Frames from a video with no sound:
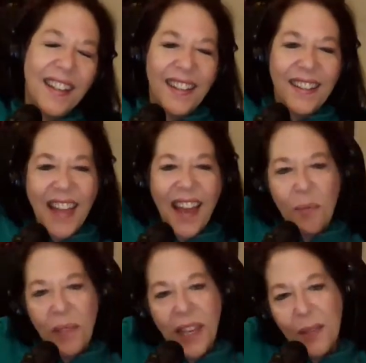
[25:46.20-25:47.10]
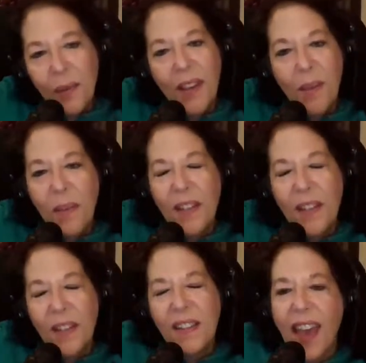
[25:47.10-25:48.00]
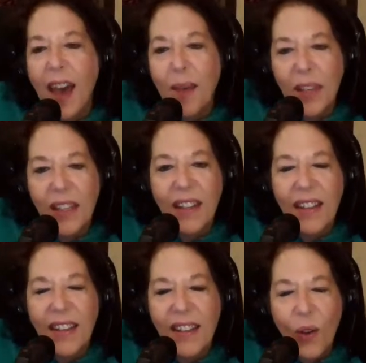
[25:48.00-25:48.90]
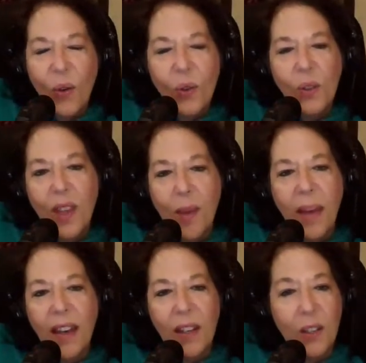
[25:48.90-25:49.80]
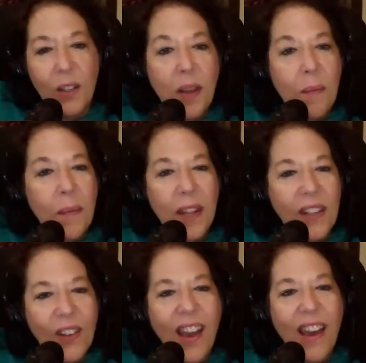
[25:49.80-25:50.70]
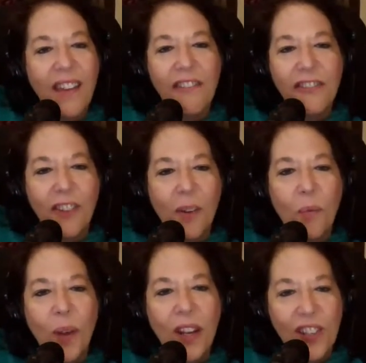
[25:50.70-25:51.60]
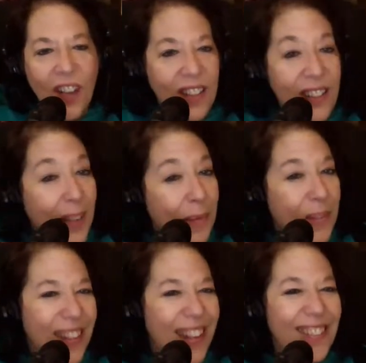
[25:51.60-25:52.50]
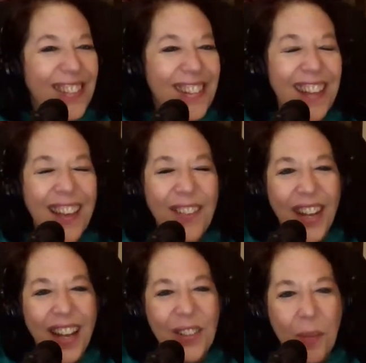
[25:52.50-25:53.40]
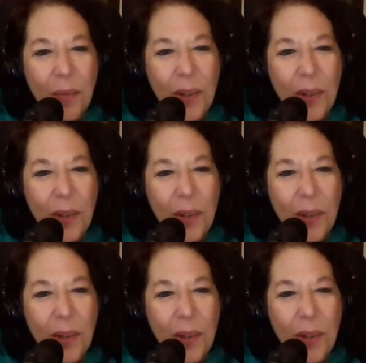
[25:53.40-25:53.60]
Now, the place where he built his cabin is only about a 20-minute drive from where John Sims lives. And when I was up in